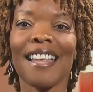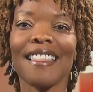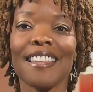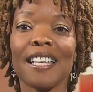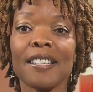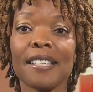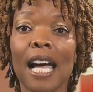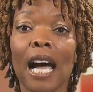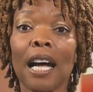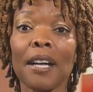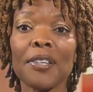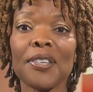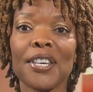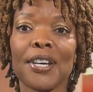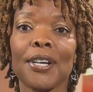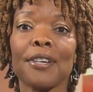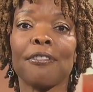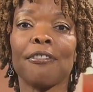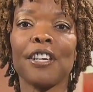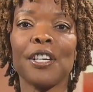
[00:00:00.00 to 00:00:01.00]
This
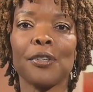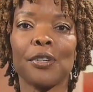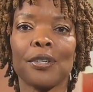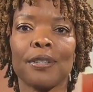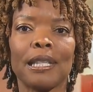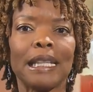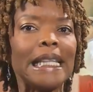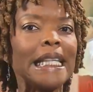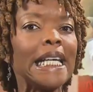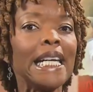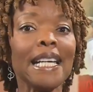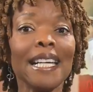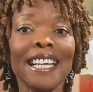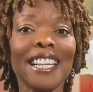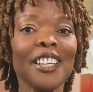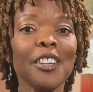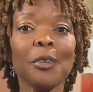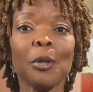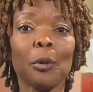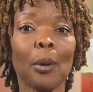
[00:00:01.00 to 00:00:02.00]
concert features
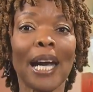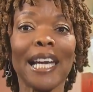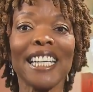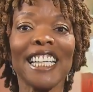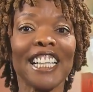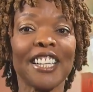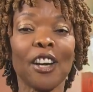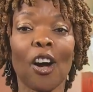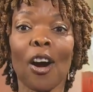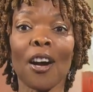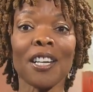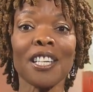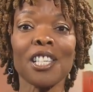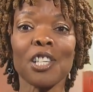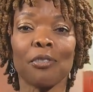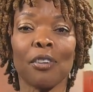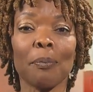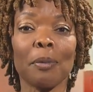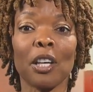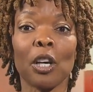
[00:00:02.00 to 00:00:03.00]
leading Ukrainian
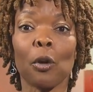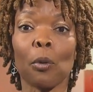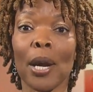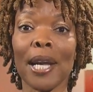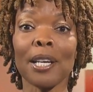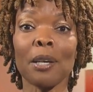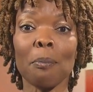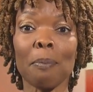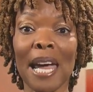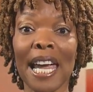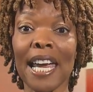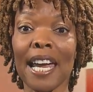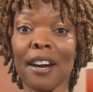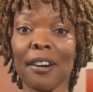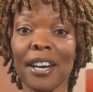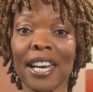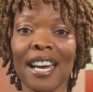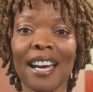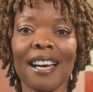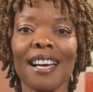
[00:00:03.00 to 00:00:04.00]
artists from the Greater Bay
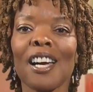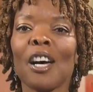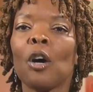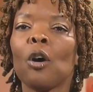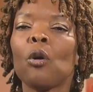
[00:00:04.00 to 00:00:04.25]
Area